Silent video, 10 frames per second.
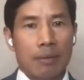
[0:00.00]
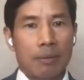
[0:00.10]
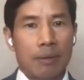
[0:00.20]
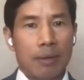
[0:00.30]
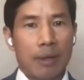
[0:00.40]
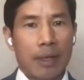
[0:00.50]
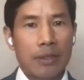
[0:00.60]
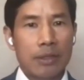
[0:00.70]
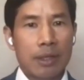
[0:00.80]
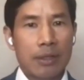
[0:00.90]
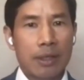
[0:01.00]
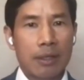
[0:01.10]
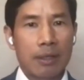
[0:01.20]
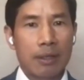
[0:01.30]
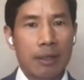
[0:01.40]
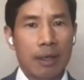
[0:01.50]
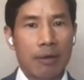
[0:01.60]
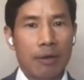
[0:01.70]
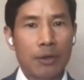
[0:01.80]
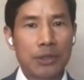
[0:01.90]
Well, as I think our
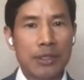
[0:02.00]
host